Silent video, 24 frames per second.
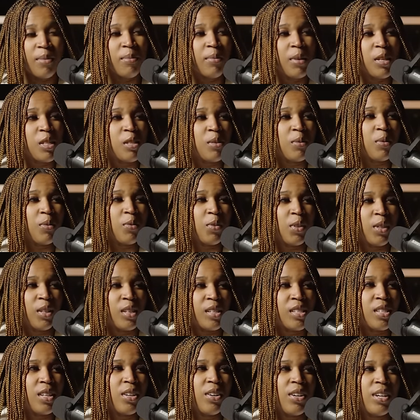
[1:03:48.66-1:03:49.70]
must have been really
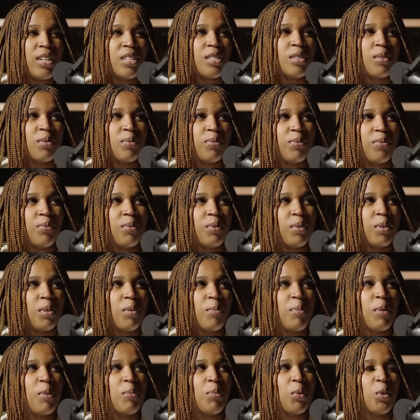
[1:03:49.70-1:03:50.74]
serious if the
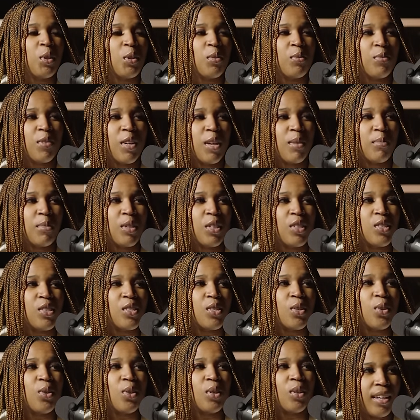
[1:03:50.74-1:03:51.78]
people in your family
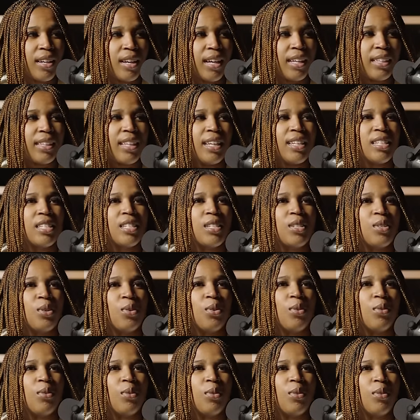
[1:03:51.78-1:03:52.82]
still like they
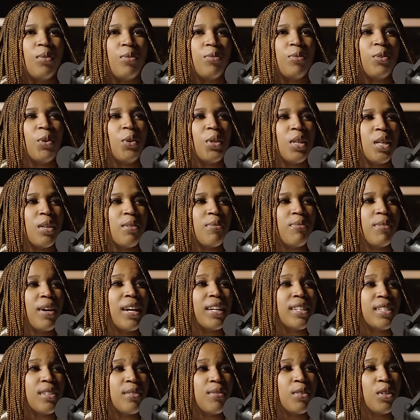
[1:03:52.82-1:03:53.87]
still feel the
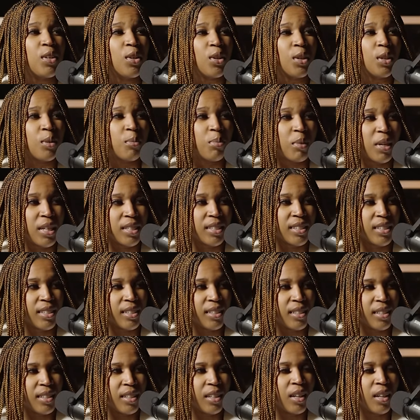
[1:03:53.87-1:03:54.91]
effects of your depression you